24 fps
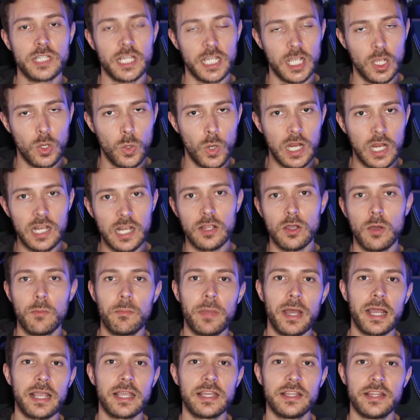they quickly got
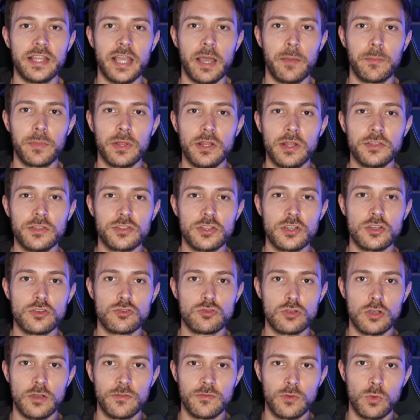back in the ambulance and
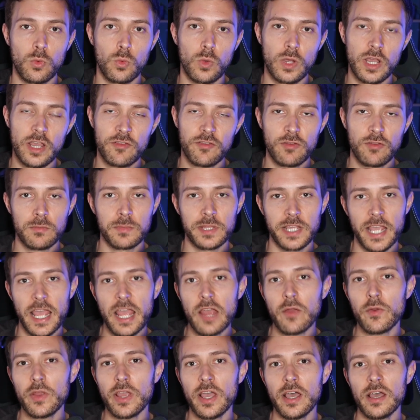drove away from the
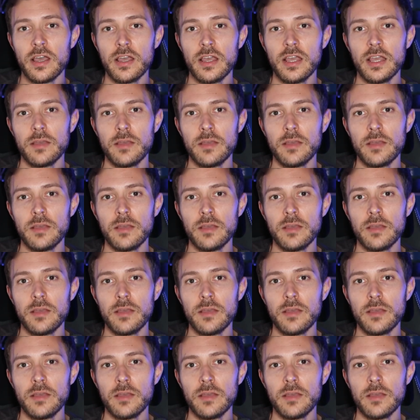area,